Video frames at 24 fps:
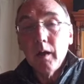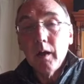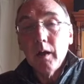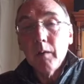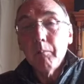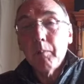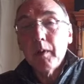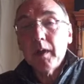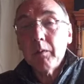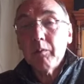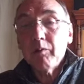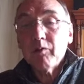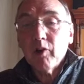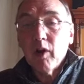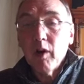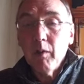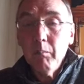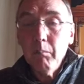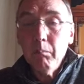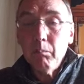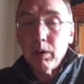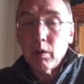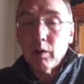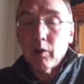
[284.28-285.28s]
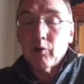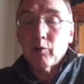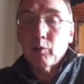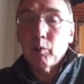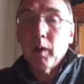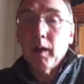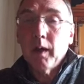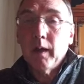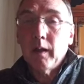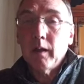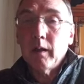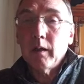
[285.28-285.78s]
But he was humble as
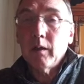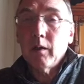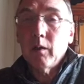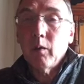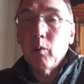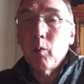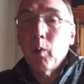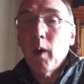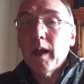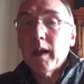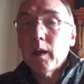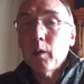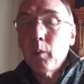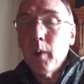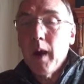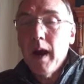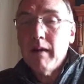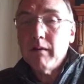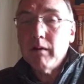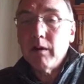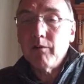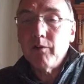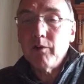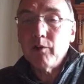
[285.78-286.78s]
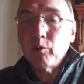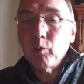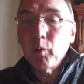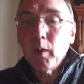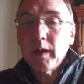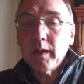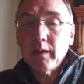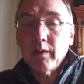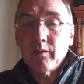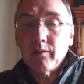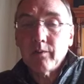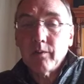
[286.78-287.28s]
well, well aware of his
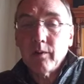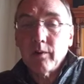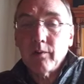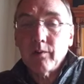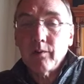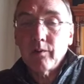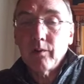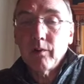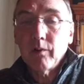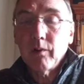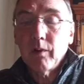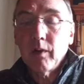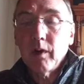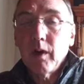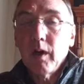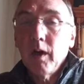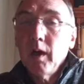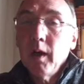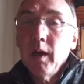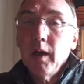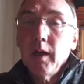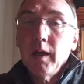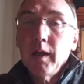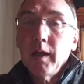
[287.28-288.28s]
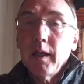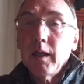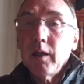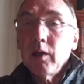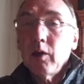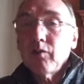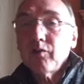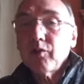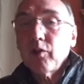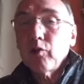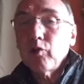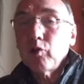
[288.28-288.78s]
weaknesses. He
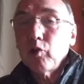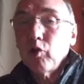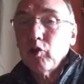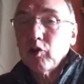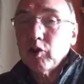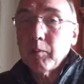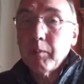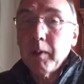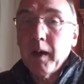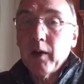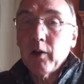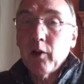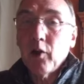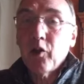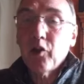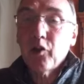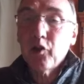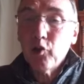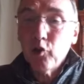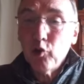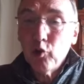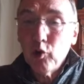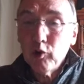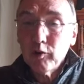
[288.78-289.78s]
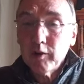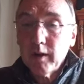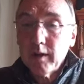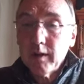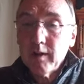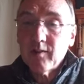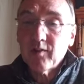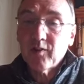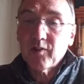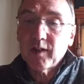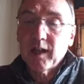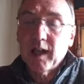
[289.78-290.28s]
often talked about a thorn in
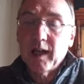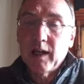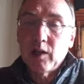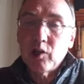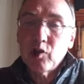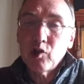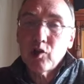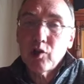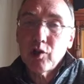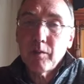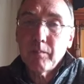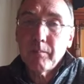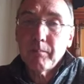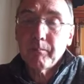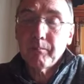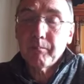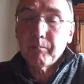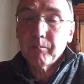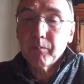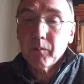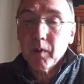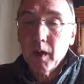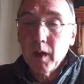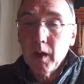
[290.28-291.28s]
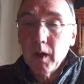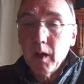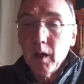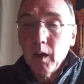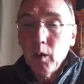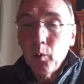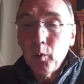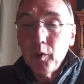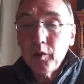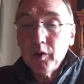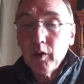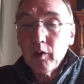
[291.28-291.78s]
his flesh.
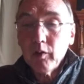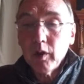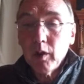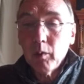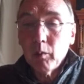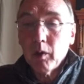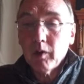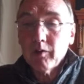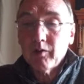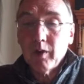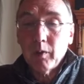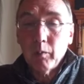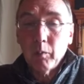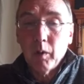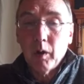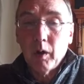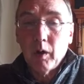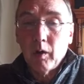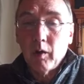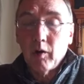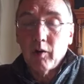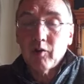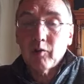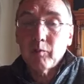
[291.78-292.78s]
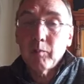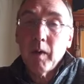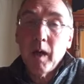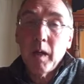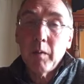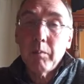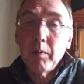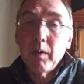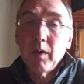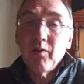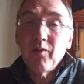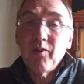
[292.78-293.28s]
We don't know what it was,
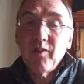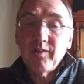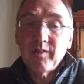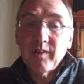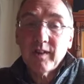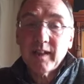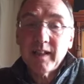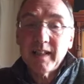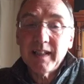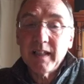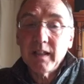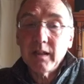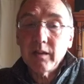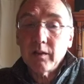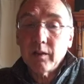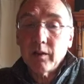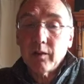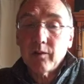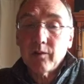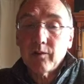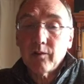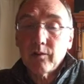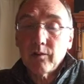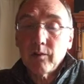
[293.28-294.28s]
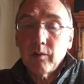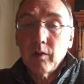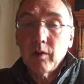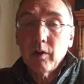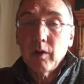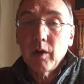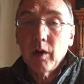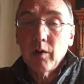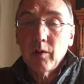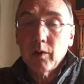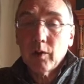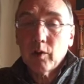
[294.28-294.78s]
maybe a physical illness
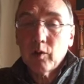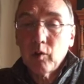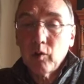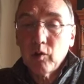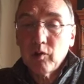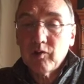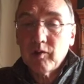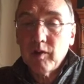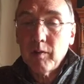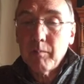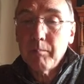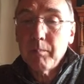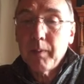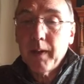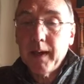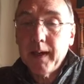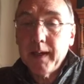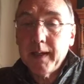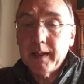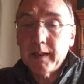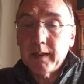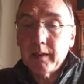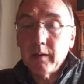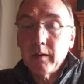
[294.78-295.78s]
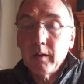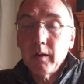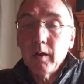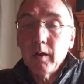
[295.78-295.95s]
that caused him pain,